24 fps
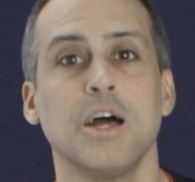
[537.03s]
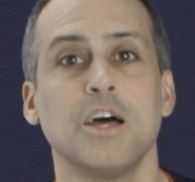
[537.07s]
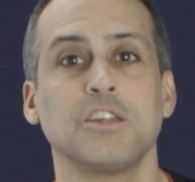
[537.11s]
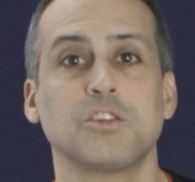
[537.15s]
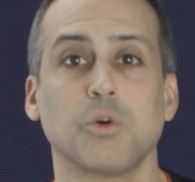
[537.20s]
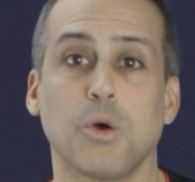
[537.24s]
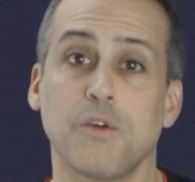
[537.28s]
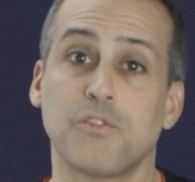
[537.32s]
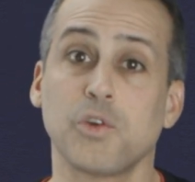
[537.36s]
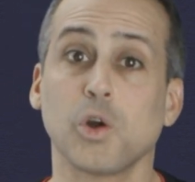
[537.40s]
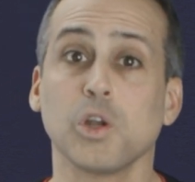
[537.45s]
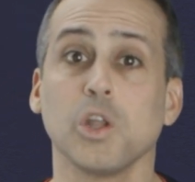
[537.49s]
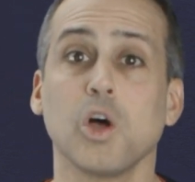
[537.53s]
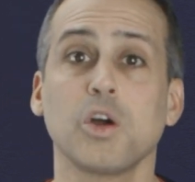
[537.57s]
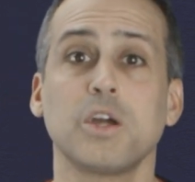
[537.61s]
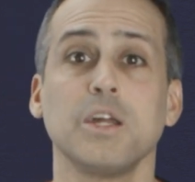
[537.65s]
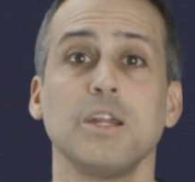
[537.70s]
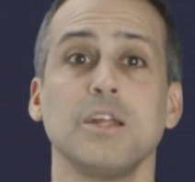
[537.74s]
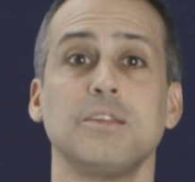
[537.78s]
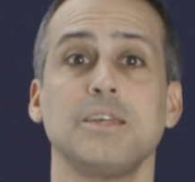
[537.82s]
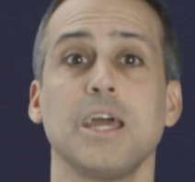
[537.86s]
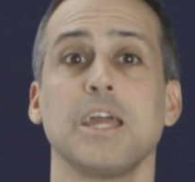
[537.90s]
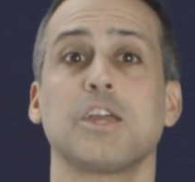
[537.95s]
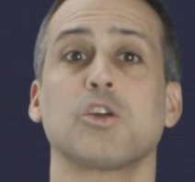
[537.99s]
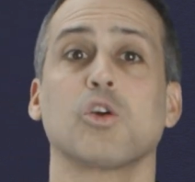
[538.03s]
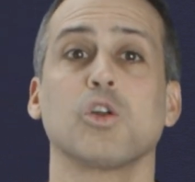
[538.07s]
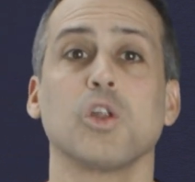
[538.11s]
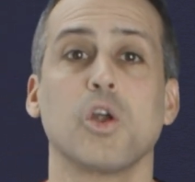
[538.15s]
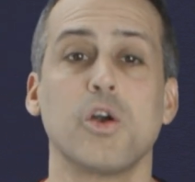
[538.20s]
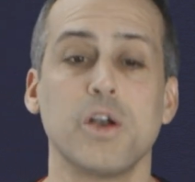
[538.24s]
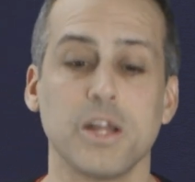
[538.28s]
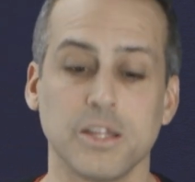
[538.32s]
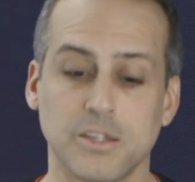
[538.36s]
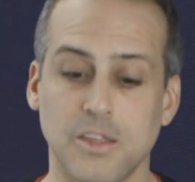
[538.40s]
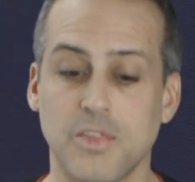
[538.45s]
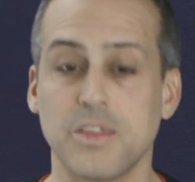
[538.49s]
So if you're looking to take your
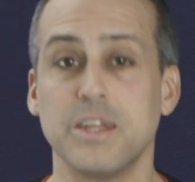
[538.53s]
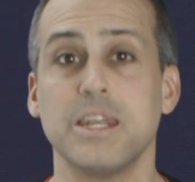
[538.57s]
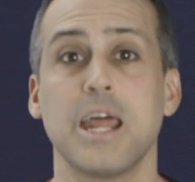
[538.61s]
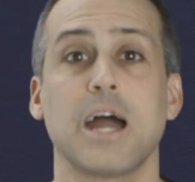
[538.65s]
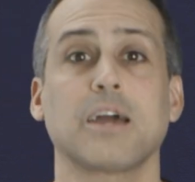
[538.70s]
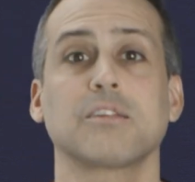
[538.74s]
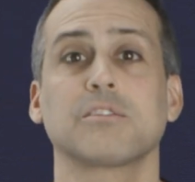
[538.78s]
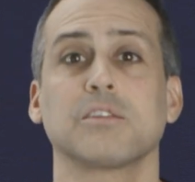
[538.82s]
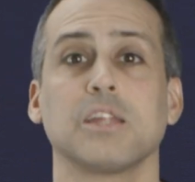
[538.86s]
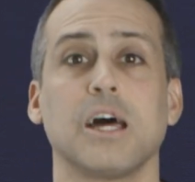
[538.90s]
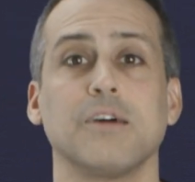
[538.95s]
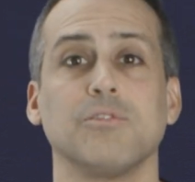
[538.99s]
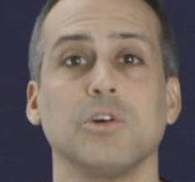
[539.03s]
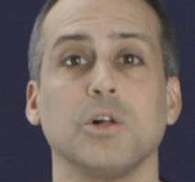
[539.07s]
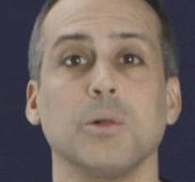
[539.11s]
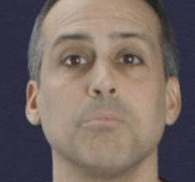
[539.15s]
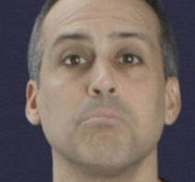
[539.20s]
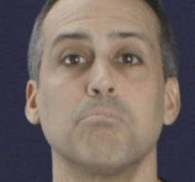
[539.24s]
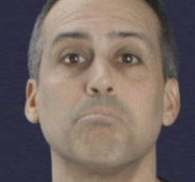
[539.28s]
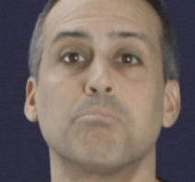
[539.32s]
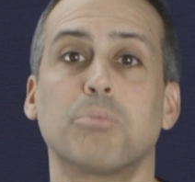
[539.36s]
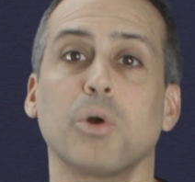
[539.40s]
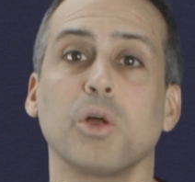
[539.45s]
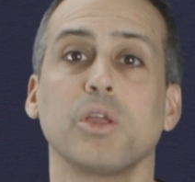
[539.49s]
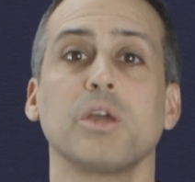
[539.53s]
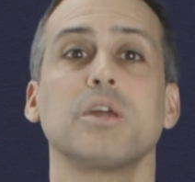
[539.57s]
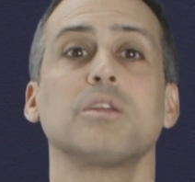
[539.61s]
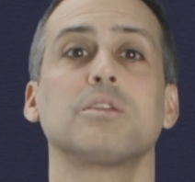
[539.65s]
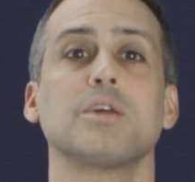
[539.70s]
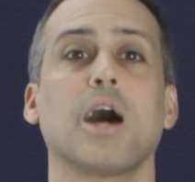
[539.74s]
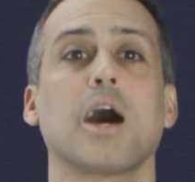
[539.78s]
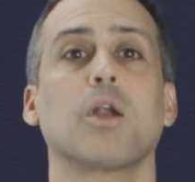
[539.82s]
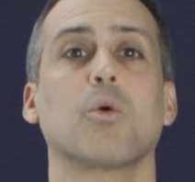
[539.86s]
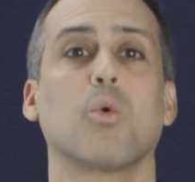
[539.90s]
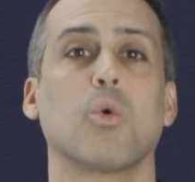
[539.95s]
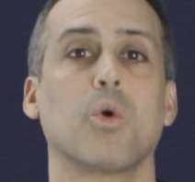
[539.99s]
learning to the next level,
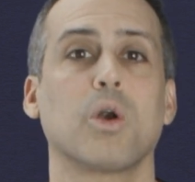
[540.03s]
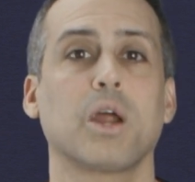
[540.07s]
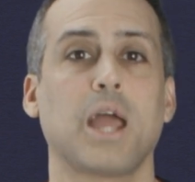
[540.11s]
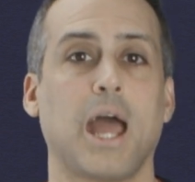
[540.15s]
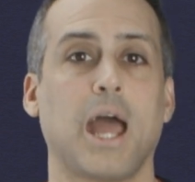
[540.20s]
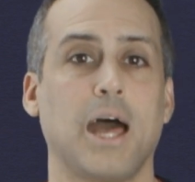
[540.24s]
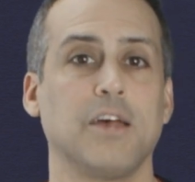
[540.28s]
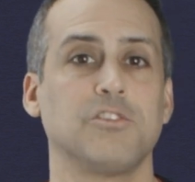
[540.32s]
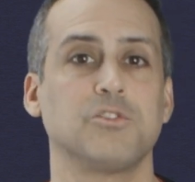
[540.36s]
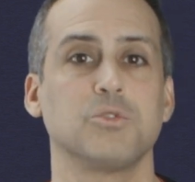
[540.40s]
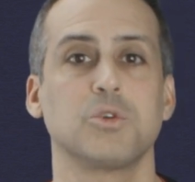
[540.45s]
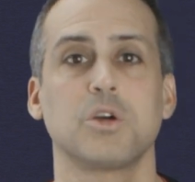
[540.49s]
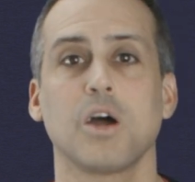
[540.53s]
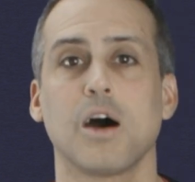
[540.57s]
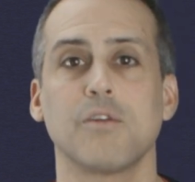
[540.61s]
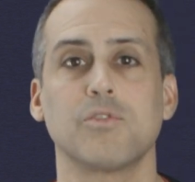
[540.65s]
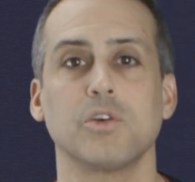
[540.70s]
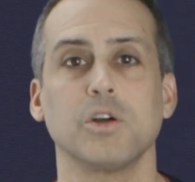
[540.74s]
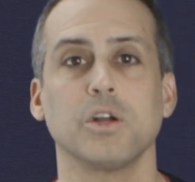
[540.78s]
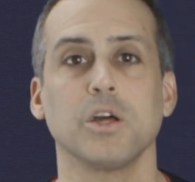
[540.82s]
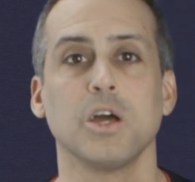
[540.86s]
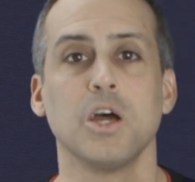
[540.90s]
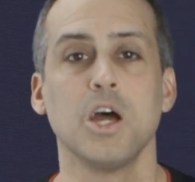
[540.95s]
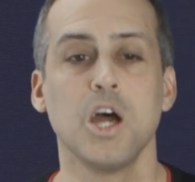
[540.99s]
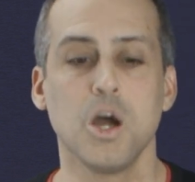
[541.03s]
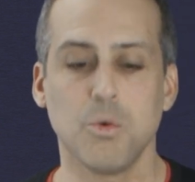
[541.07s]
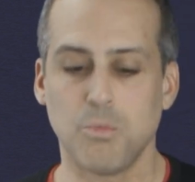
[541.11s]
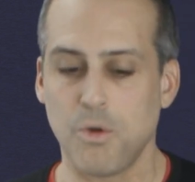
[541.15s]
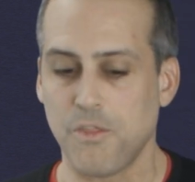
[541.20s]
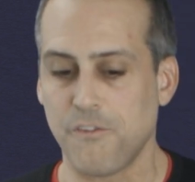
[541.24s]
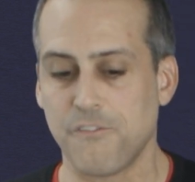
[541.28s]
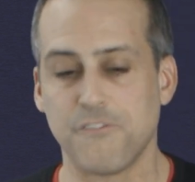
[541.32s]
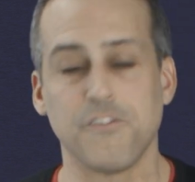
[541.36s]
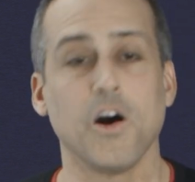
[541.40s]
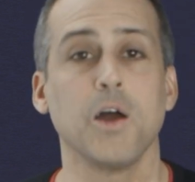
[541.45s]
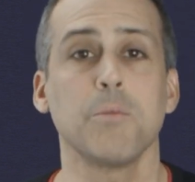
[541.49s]
Brilliant.org has you covered,
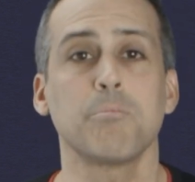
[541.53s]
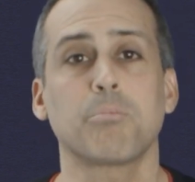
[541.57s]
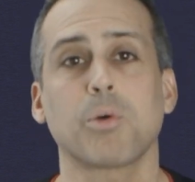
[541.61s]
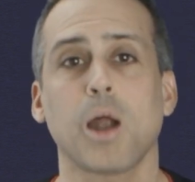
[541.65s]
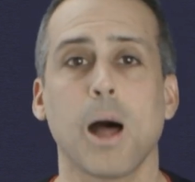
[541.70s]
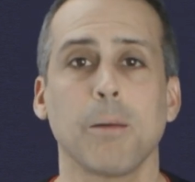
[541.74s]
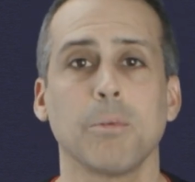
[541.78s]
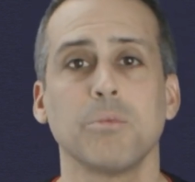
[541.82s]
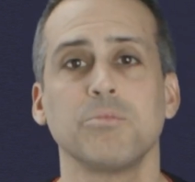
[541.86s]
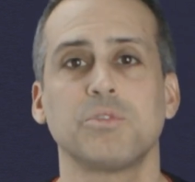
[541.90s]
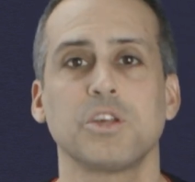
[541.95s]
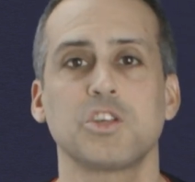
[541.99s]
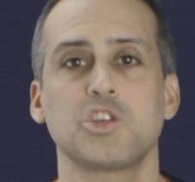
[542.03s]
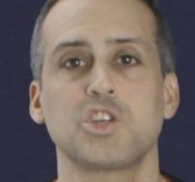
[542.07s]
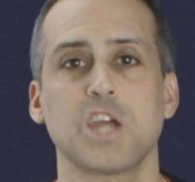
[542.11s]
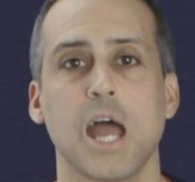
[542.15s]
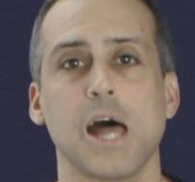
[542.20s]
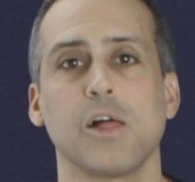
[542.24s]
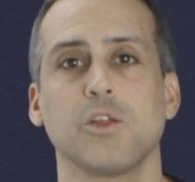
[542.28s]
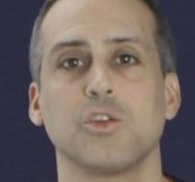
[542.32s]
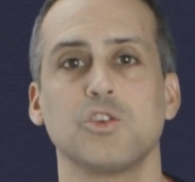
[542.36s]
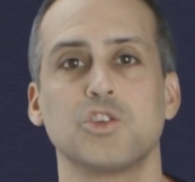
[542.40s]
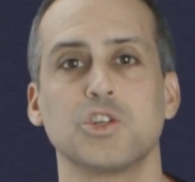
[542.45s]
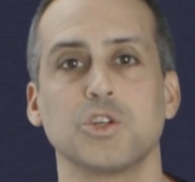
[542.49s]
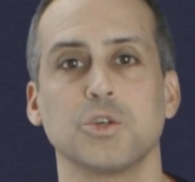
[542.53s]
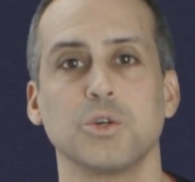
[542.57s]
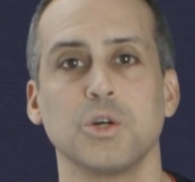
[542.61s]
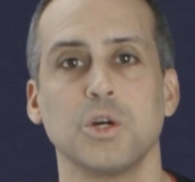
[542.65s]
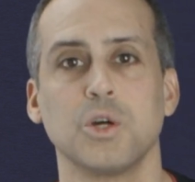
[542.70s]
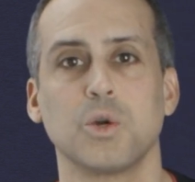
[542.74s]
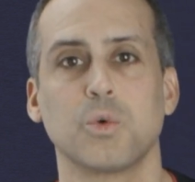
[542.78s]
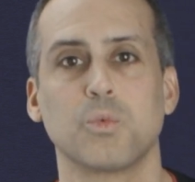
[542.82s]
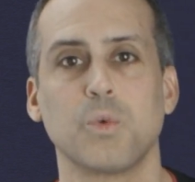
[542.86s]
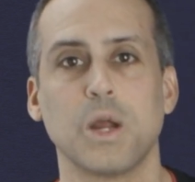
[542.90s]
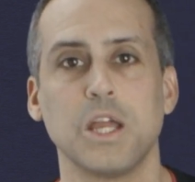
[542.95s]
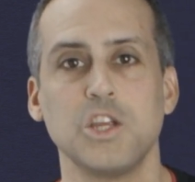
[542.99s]
with fun problems that challenge you,
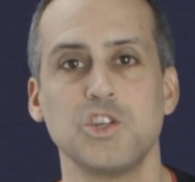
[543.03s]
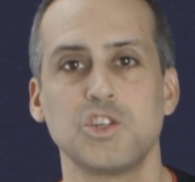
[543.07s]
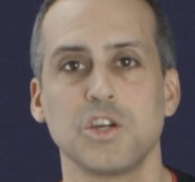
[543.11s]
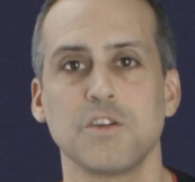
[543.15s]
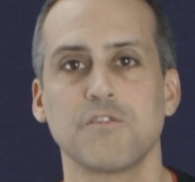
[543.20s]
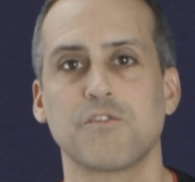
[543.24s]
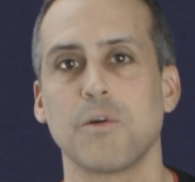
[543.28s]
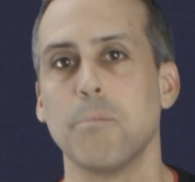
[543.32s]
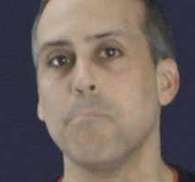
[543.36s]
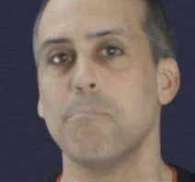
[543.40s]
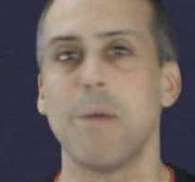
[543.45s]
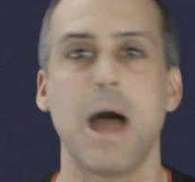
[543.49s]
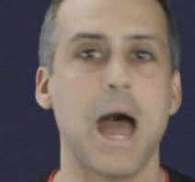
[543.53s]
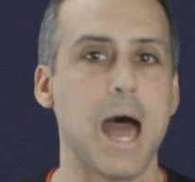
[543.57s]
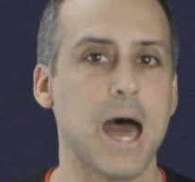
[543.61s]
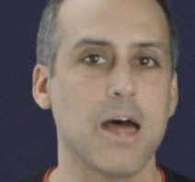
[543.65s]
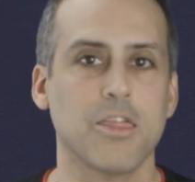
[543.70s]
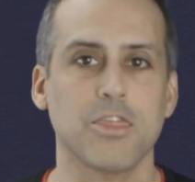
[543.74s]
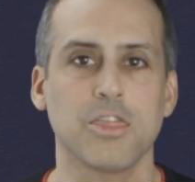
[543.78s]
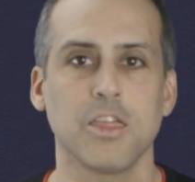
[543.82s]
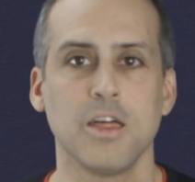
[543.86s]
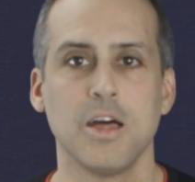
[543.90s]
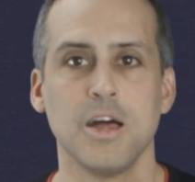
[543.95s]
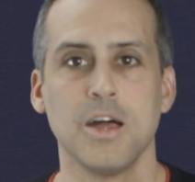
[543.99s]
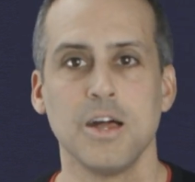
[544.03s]
ranging from math,